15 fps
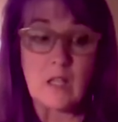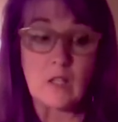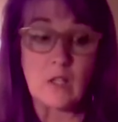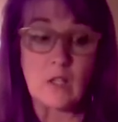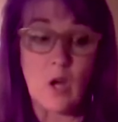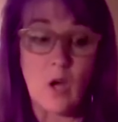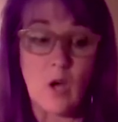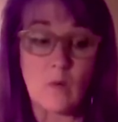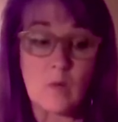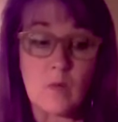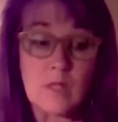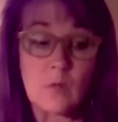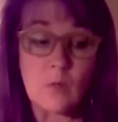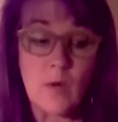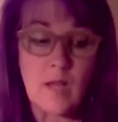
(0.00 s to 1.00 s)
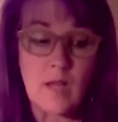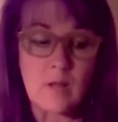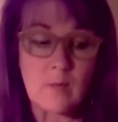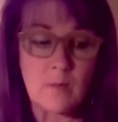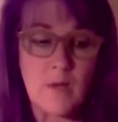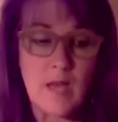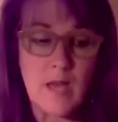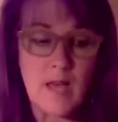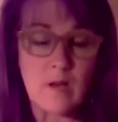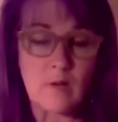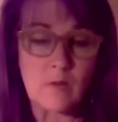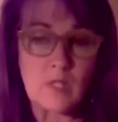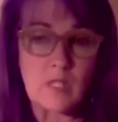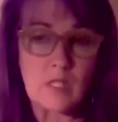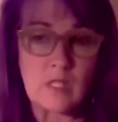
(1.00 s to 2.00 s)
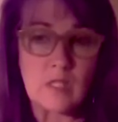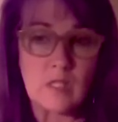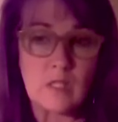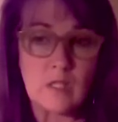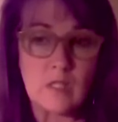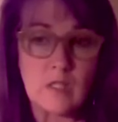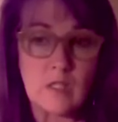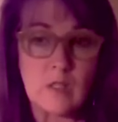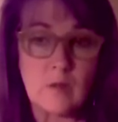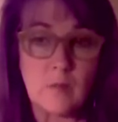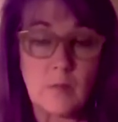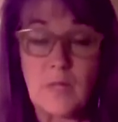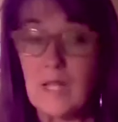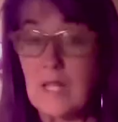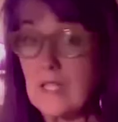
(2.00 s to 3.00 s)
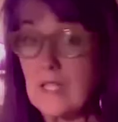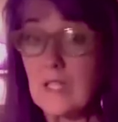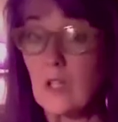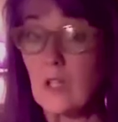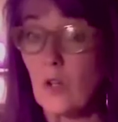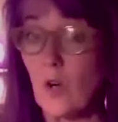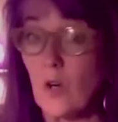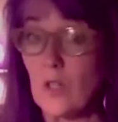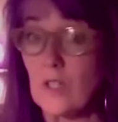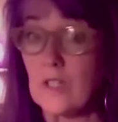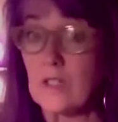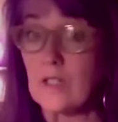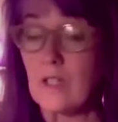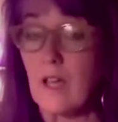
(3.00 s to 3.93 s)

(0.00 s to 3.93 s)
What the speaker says: Could always write about planting a garden.